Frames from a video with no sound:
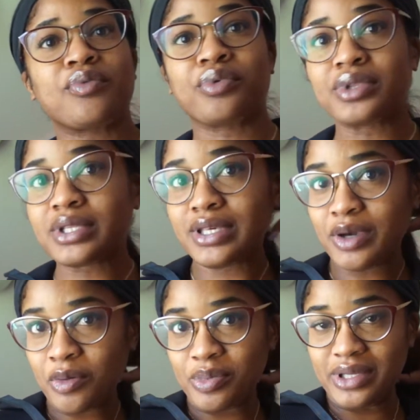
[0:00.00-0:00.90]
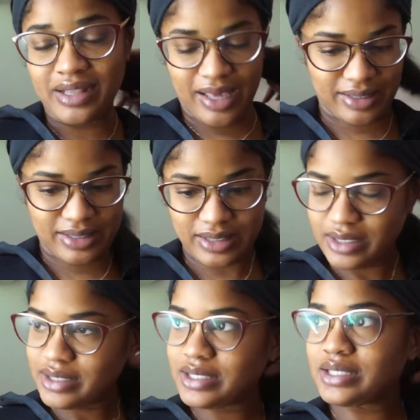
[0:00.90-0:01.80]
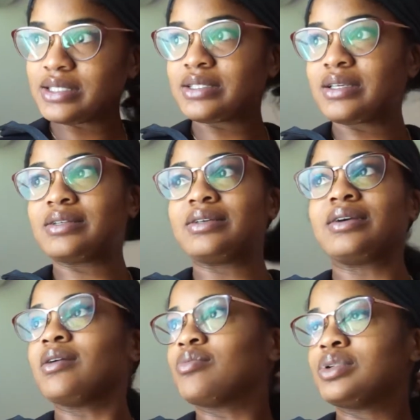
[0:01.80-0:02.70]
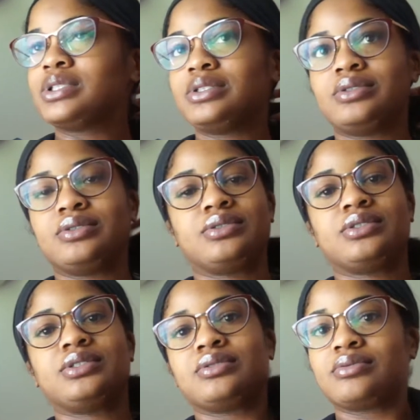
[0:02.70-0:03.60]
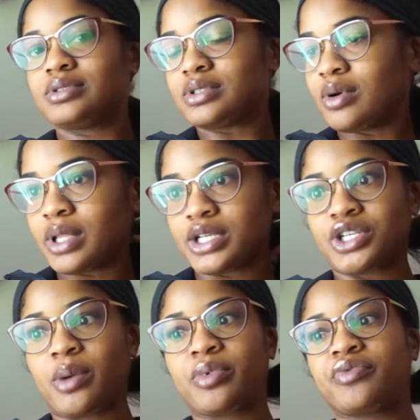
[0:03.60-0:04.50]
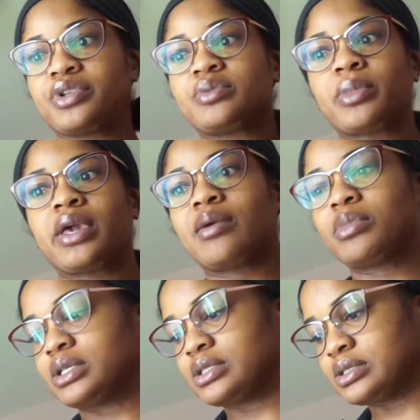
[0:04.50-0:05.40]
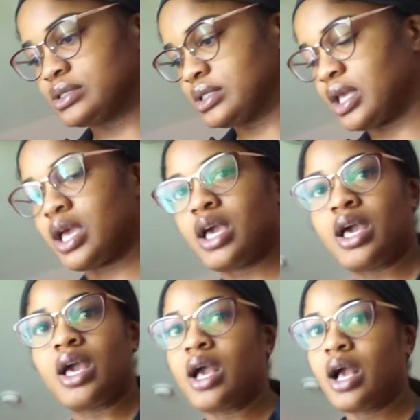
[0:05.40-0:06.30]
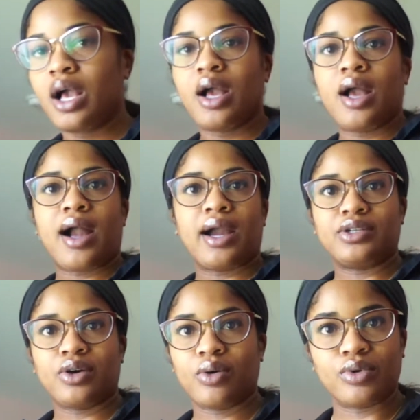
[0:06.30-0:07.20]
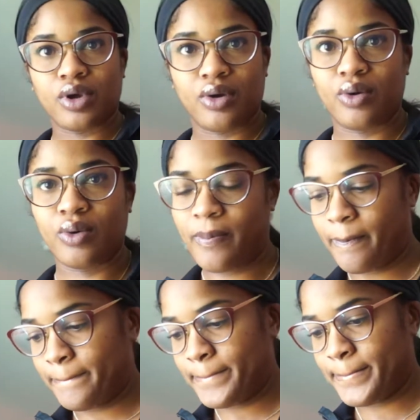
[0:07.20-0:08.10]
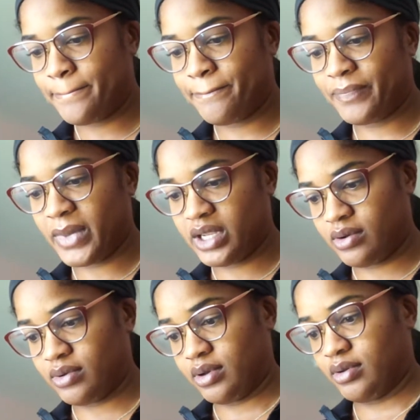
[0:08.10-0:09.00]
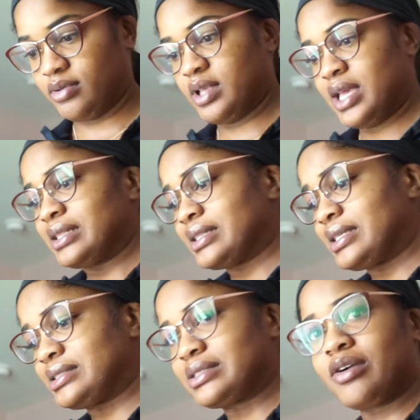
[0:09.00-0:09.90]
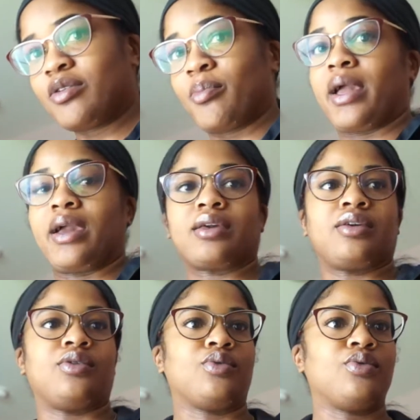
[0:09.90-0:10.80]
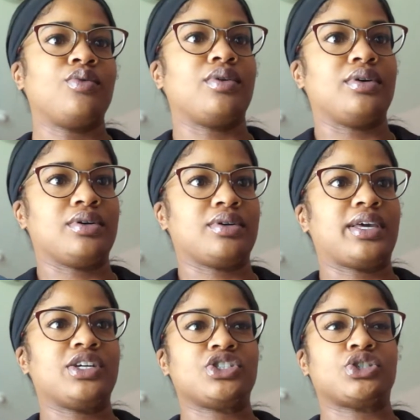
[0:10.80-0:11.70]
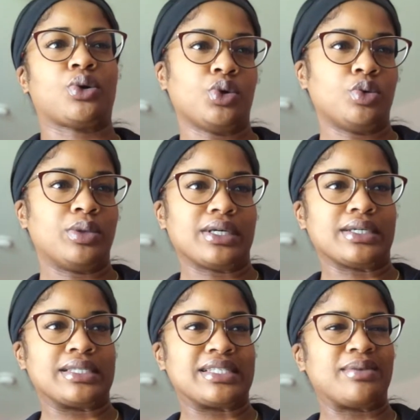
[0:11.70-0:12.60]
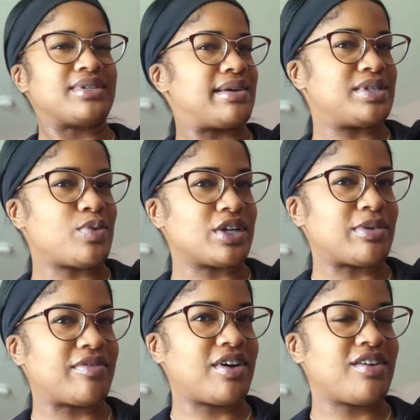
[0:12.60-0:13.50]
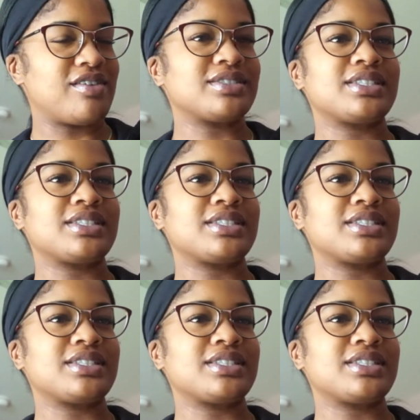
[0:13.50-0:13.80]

really hope he likes this. I really don't want to shop for this man because I don't know. I don't know. These are mad cute. I can't show you because sometimes you watch my vlogs